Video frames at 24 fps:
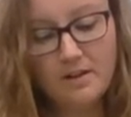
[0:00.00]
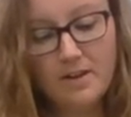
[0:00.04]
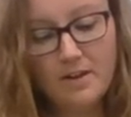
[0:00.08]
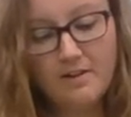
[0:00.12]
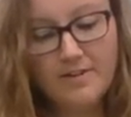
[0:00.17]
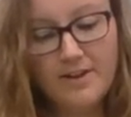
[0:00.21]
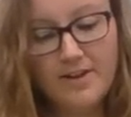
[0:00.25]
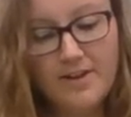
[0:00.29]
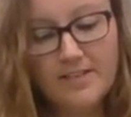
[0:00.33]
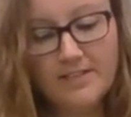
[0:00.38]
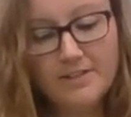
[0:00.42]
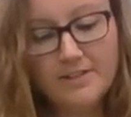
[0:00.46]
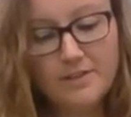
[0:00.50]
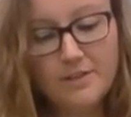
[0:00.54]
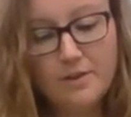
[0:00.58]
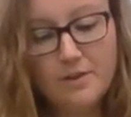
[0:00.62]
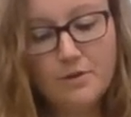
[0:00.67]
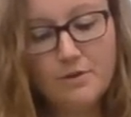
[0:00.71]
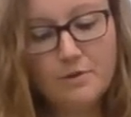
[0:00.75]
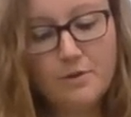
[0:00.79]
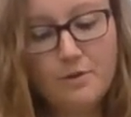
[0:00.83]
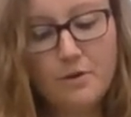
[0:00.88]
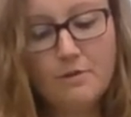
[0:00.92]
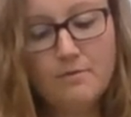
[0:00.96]
All right,
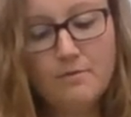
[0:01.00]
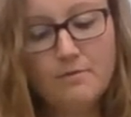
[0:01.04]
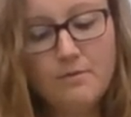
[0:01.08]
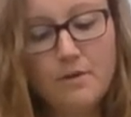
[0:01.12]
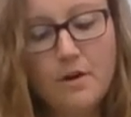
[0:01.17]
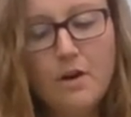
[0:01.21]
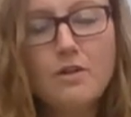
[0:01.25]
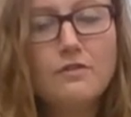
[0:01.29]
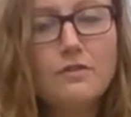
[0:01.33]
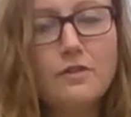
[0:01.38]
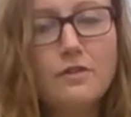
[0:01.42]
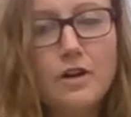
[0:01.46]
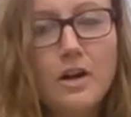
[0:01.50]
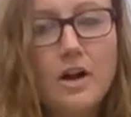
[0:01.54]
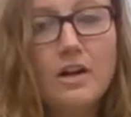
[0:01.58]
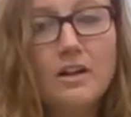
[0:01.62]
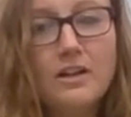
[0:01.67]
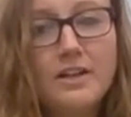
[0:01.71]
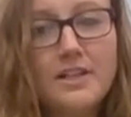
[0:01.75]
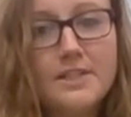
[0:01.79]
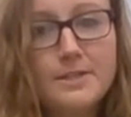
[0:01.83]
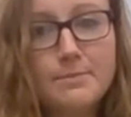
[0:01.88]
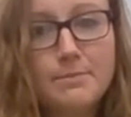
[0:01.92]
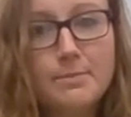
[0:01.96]
so overall
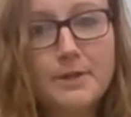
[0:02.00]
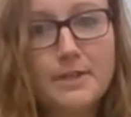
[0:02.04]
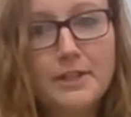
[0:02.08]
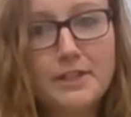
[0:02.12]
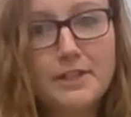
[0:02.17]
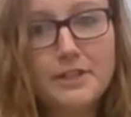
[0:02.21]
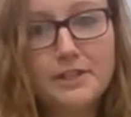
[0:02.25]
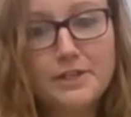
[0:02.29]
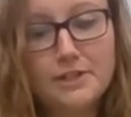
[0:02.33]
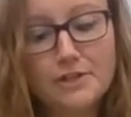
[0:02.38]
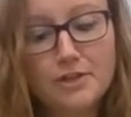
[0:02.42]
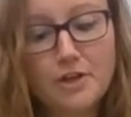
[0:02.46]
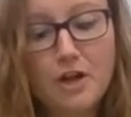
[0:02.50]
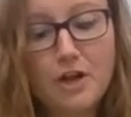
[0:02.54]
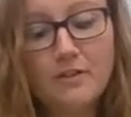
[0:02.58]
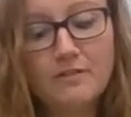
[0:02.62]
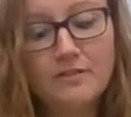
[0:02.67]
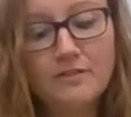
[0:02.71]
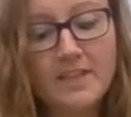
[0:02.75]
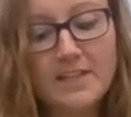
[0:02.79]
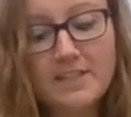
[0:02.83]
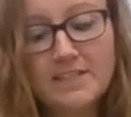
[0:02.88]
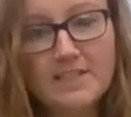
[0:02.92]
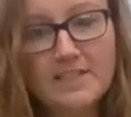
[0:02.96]
it's pretty
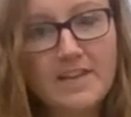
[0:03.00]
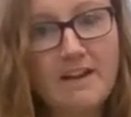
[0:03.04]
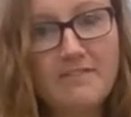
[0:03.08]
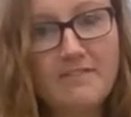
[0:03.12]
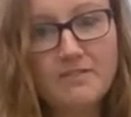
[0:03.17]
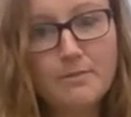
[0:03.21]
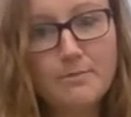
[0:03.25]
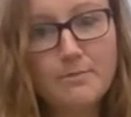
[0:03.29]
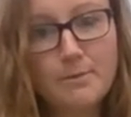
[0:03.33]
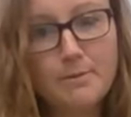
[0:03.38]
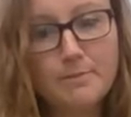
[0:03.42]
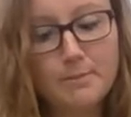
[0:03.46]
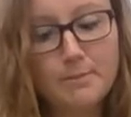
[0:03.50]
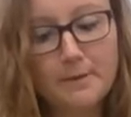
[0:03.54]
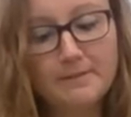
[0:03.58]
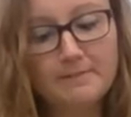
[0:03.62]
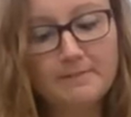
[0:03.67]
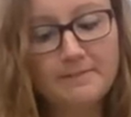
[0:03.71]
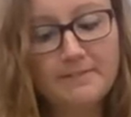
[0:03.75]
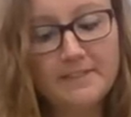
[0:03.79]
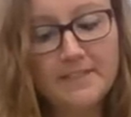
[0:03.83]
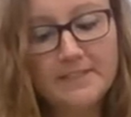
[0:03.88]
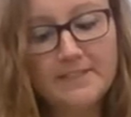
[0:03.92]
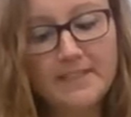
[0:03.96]
dissolved. It doesn't have to be
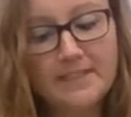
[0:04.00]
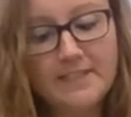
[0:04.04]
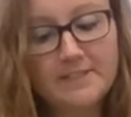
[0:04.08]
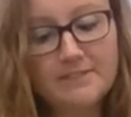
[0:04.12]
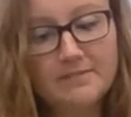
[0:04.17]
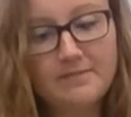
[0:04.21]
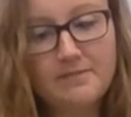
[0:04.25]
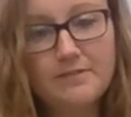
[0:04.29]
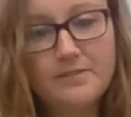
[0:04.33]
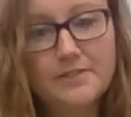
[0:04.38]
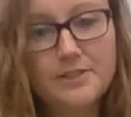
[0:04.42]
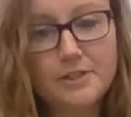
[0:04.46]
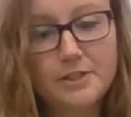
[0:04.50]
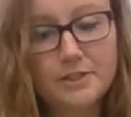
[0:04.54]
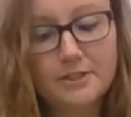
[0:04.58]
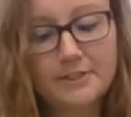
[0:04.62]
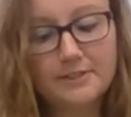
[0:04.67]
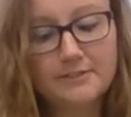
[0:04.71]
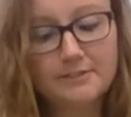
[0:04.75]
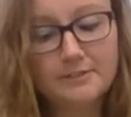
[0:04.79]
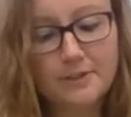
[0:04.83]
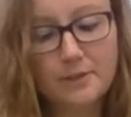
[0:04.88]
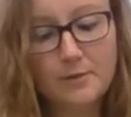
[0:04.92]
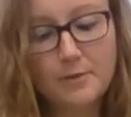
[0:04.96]
perfect. I stirred
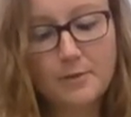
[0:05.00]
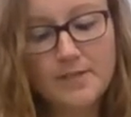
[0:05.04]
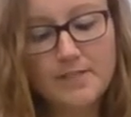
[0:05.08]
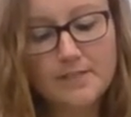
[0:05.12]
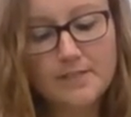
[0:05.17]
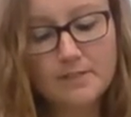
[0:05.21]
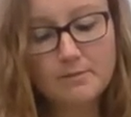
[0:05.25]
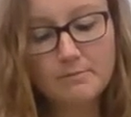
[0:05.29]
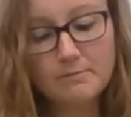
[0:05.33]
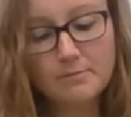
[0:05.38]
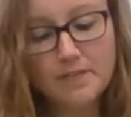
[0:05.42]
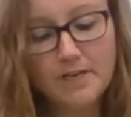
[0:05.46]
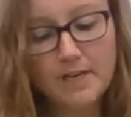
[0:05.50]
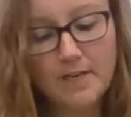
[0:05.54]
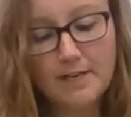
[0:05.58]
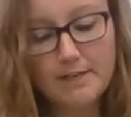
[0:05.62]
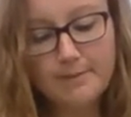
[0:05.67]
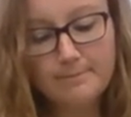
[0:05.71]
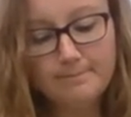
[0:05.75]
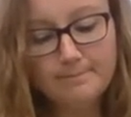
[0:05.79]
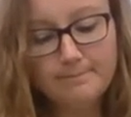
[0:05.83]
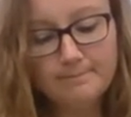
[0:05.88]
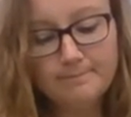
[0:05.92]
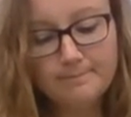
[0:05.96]
it for quite some
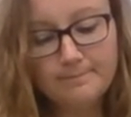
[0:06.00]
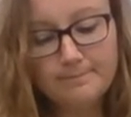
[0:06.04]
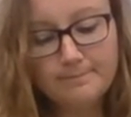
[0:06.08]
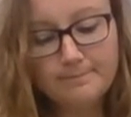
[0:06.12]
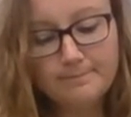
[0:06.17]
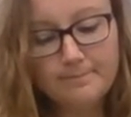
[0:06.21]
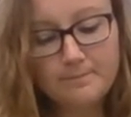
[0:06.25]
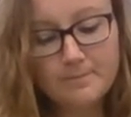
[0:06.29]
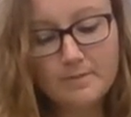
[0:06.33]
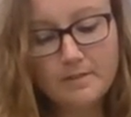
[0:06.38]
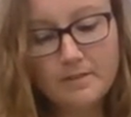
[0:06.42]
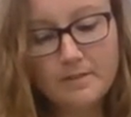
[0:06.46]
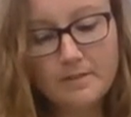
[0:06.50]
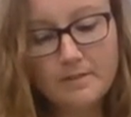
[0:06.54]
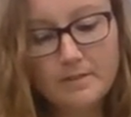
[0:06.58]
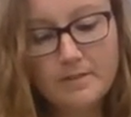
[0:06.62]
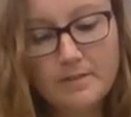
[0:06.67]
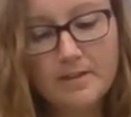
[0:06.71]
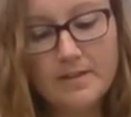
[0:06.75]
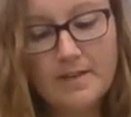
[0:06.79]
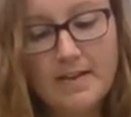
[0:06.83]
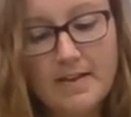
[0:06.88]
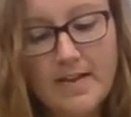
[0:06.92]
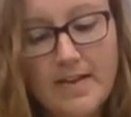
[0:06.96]
time.
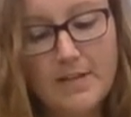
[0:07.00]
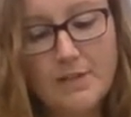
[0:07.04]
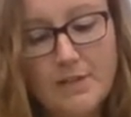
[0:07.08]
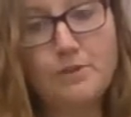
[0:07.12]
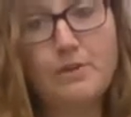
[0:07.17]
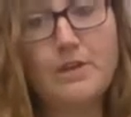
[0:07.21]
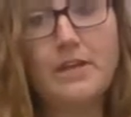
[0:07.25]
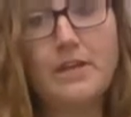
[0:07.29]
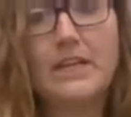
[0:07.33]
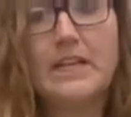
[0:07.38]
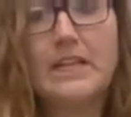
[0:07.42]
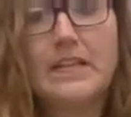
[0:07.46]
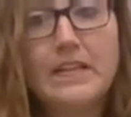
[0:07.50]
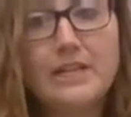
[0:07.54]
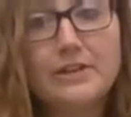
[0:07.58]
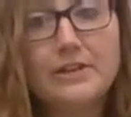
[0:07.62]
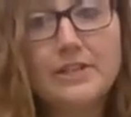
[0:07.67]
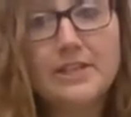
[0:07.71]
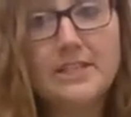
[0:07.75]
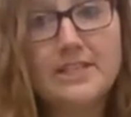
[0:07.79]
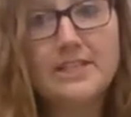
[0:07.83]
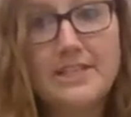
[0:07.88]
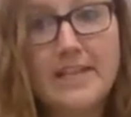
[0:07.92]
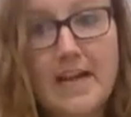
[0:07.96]
And you can
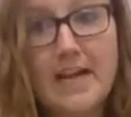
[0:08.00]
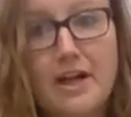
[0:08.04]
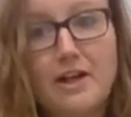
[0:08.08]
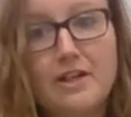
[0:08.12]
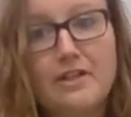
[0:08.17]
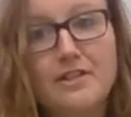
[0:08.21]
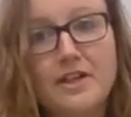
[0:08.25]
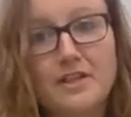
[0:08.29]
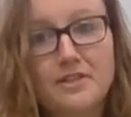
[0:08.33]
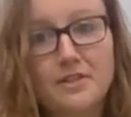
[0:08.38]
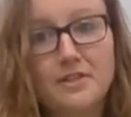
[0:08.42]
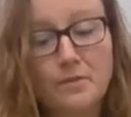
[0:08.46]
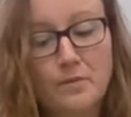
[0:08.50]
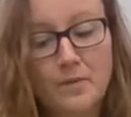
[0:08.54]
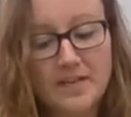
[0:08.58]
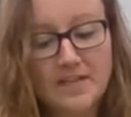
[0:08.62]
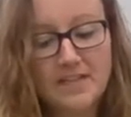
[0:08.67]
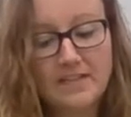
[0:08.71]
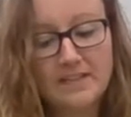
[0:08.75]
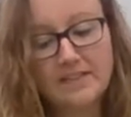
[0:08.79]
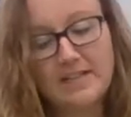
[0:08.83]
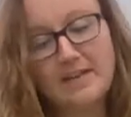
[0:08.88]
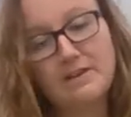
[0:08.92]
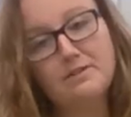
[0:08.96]
clearly tell that the
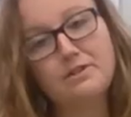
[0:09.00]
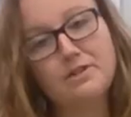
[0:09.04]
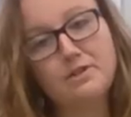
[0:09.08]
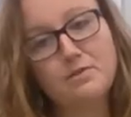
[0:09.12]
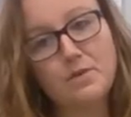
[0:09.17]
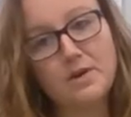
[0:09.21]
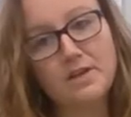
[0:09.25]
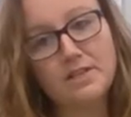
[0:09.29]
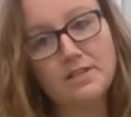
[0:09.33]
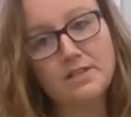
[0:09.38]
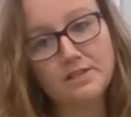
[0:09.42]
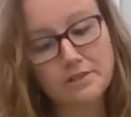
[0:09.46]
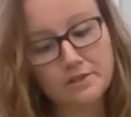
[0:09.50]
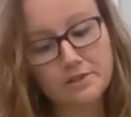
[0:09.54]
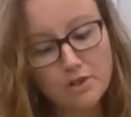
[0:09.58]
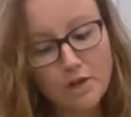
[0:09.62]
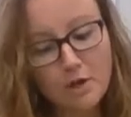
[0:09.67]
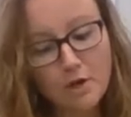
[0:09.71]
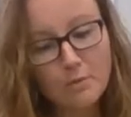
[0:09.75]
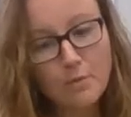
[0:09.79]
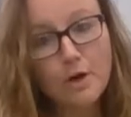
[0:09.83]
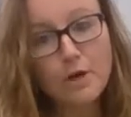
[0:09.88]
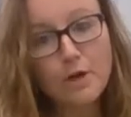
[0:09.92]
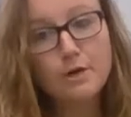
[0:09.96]
white cloudy one is the
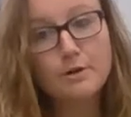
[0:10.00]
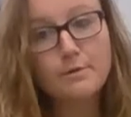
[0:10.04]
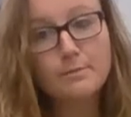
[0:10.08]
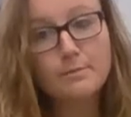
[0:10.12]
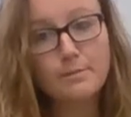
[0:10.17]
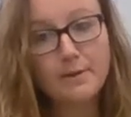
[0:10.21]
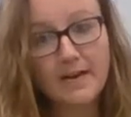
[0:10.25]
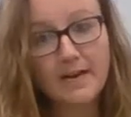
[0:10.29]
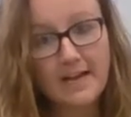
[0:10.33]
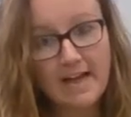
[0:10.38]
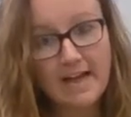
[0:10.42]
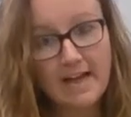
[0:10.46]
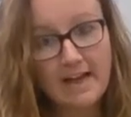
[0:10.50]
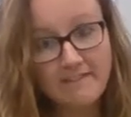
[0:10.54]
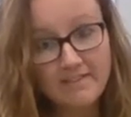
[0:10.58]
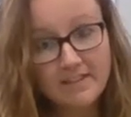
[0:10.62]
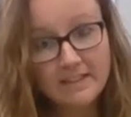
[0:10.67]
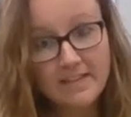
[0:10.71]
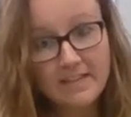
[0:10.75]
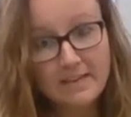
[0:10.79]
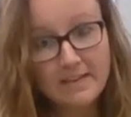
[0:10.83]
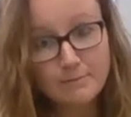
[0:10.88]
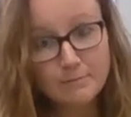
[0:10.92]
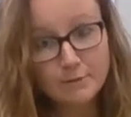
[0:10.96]
salt water, but I have
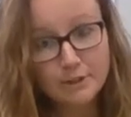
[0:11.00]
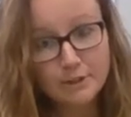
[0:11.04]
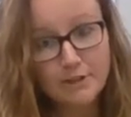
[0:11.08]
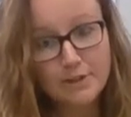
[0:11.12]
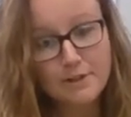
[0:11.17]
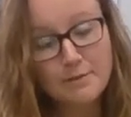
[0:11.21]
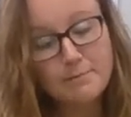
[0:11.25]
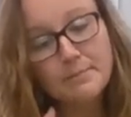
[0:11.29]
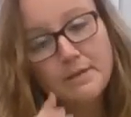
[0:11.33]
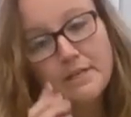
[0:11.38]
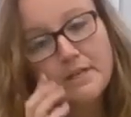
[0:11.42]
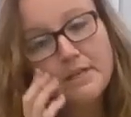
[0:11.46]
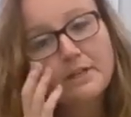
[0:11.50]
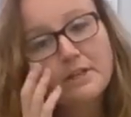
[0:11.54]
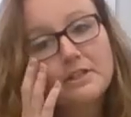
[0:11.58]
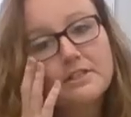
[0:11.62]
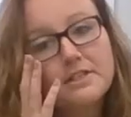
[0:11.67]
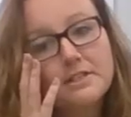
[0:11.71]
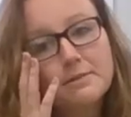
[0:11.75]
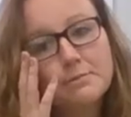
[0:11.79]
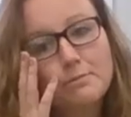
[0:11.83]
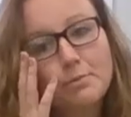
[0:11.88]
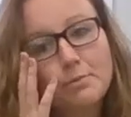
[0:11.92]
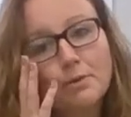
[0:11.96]
it labeled on the beaker.
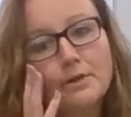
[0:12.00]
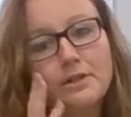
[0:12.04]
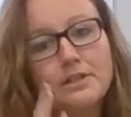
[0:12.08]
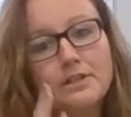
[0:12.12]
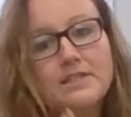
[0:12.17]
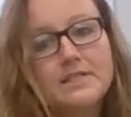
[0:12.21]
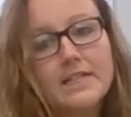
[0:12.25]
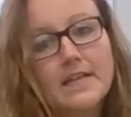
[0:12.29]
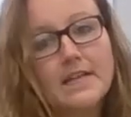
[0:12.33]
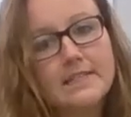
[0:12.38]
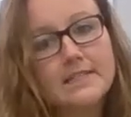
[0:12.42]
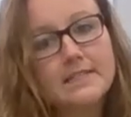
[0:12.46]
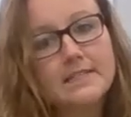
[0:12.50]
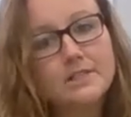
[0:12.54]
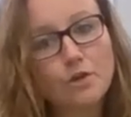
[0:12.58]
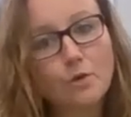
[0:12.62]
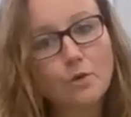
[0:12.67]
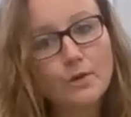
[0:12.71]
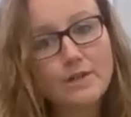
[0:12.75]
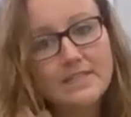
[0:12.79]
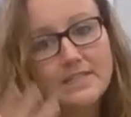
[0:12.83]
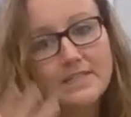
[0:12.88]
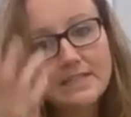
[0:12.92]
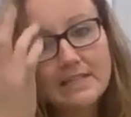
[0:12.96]
It's important in science to
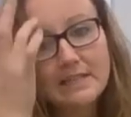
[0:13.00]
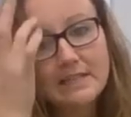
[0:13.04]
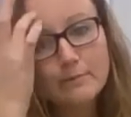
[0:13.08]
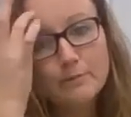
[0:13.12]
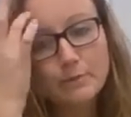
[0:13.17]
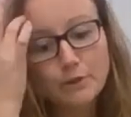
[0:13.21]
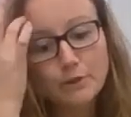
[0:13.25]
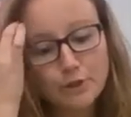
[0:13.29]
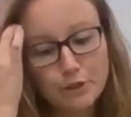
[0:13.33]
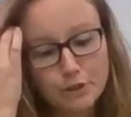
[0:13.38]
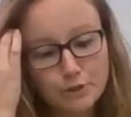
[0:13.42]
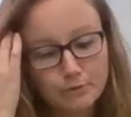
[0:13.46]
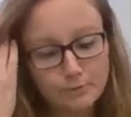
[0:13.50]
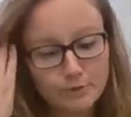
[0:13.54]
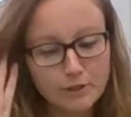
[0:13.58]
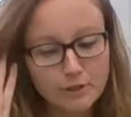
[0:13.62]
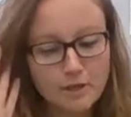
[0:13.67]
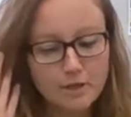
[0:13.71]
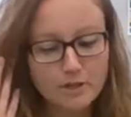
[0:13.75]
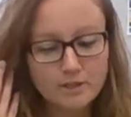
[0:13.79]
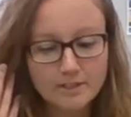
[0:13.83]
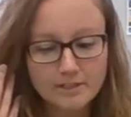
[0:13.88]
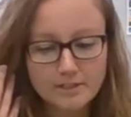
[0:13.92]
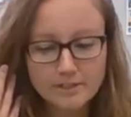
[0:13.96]
always label your
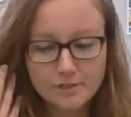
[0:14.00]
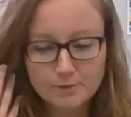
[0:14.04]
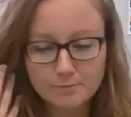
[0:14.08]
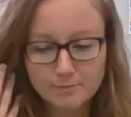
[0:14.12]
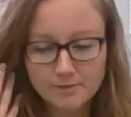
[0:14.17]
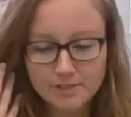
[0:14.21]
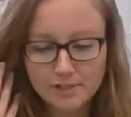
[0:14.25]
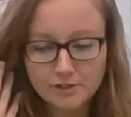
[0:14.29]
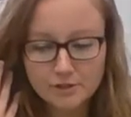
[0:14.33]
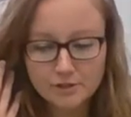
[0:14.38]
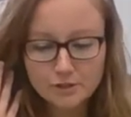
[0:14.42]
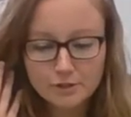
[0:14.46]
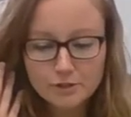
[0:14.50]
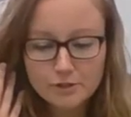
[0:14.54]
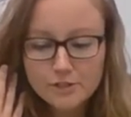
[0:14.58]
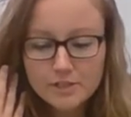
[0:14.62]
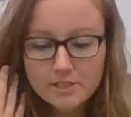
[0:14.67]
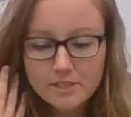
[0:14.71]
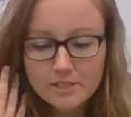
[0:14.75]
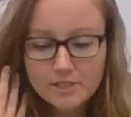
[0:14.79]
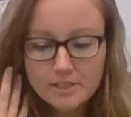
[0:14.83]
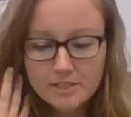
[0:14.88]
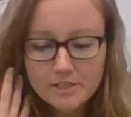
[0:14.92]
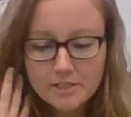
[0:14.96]
belongings or materials.